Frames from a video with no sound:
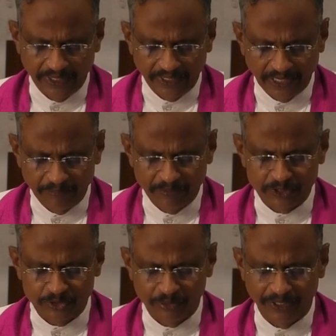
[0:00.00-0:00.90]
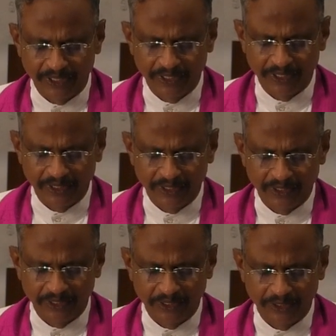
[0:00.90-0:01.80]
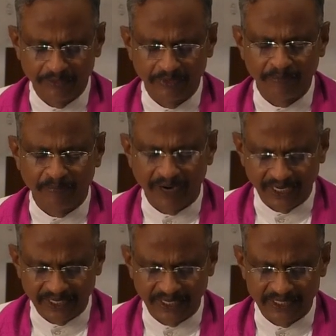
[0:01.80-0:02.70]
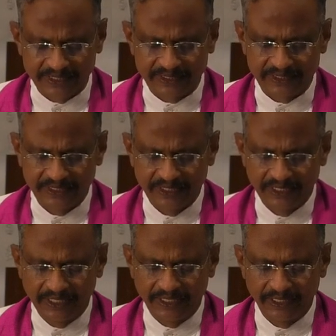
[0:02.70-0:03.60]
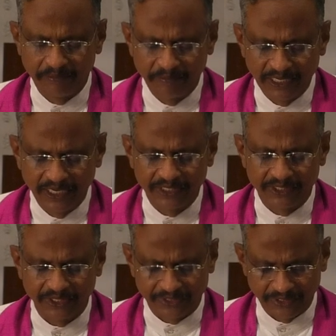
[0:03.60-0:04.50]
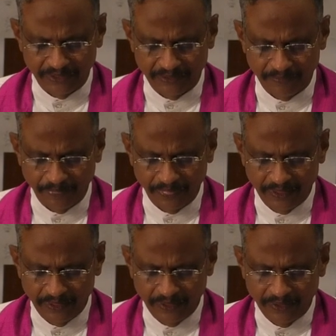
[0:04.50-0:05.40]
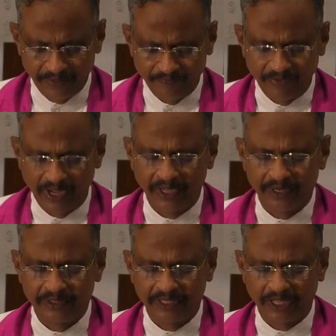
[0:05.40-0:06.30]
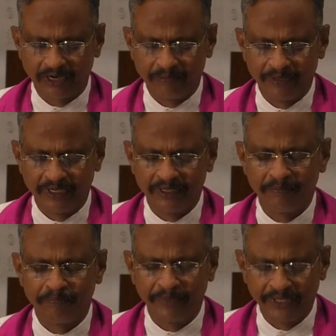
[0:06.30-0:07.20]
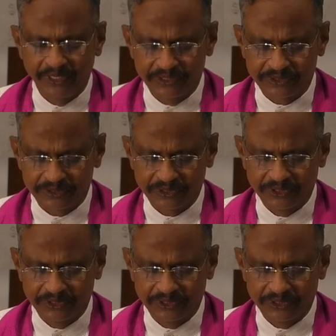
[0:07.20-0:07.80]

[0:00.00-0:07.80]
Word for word: Help us to be your partners in building the kingdom where there will be peace,